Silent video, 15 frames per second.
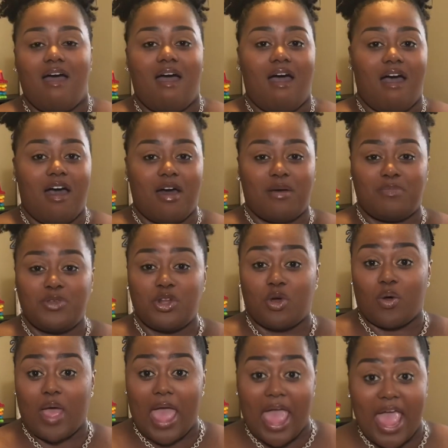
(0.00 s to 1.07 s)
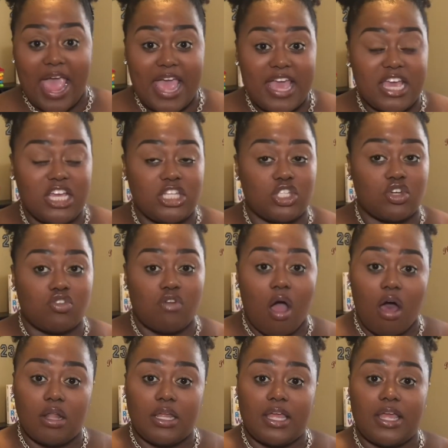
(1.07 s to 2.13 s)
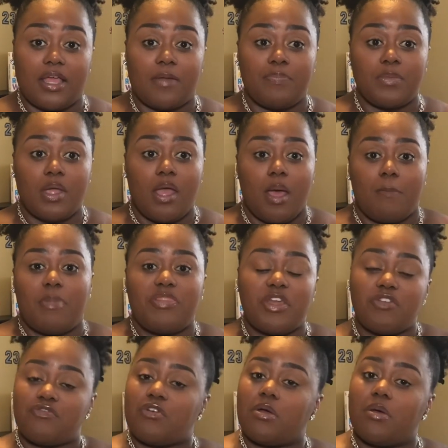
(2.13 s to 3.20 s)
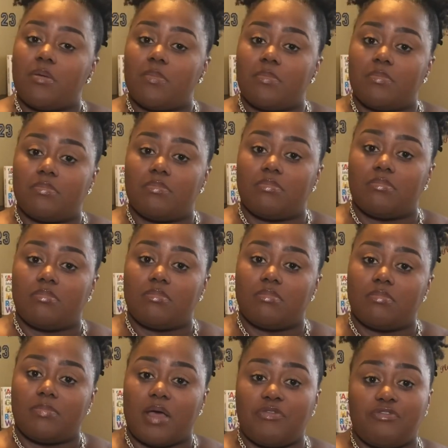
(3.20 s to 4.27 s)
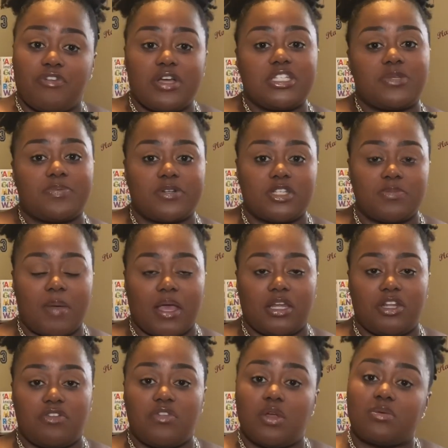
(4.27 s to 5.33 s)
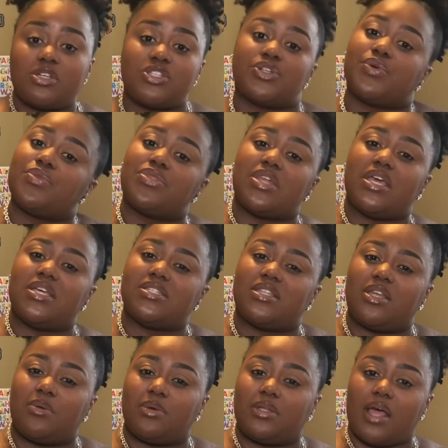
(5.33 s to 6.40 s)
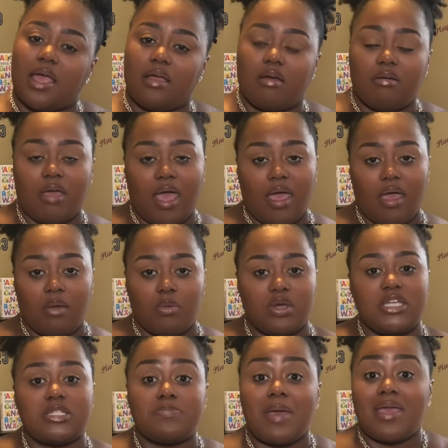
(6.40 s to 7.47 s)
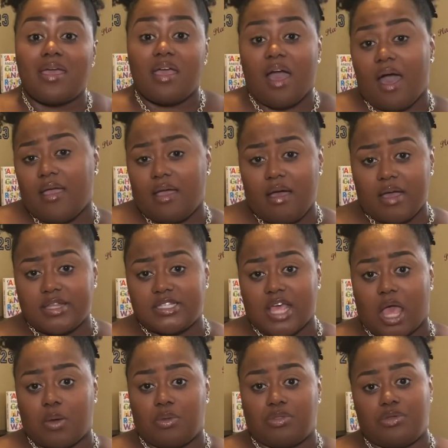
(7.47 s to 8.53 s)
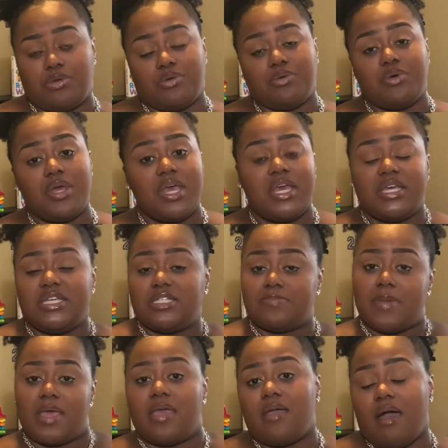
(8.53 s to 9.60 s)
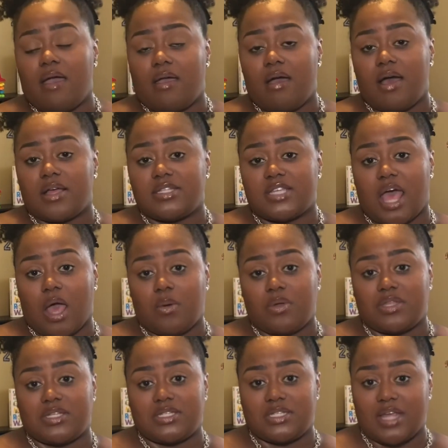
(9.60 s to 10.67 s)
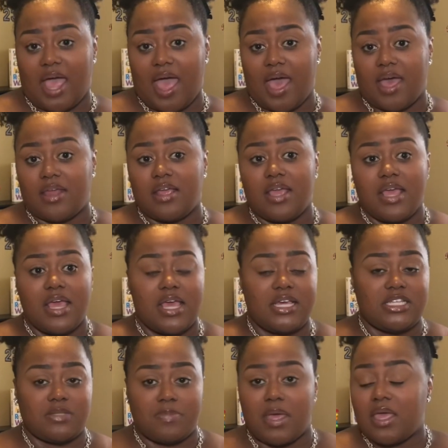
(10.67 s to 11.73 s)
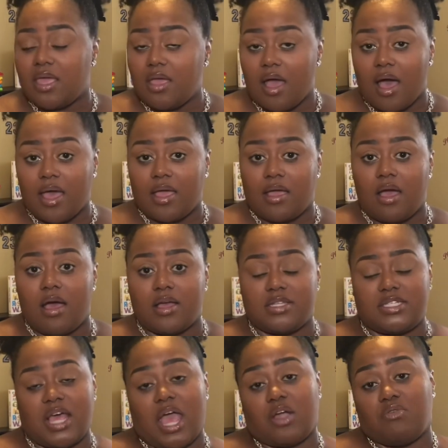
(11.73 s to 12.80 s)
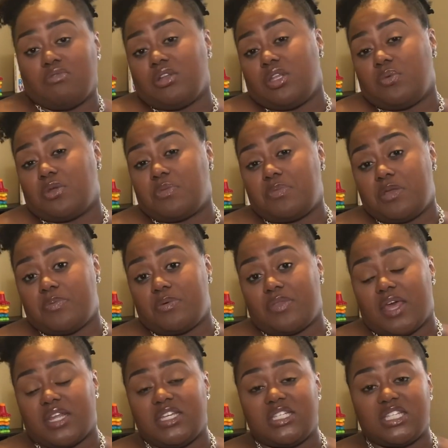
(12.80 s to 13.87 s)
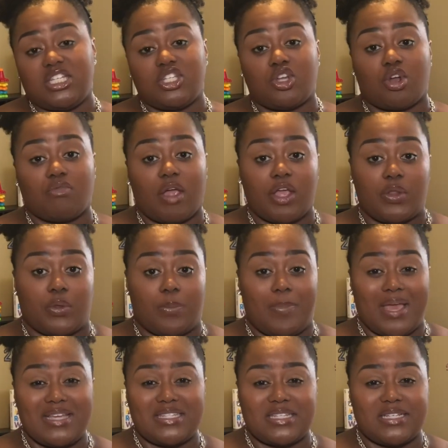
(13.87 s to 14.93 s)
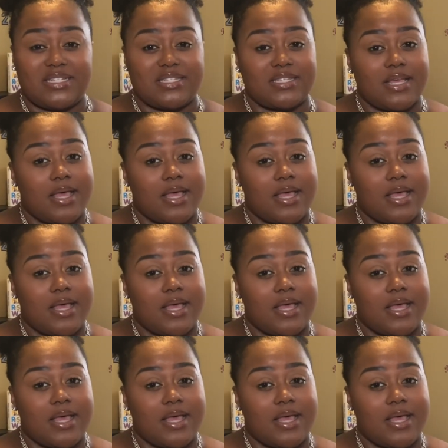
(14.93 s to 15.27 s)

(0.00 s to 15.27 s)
You know, hey, he's crawling. But then from my friend's perspective, there were certain things that they were like, okay, well, he's making eye contact with you. He's making eye contact with his dad. He's making eye contact really with people that he sees on a regular basis,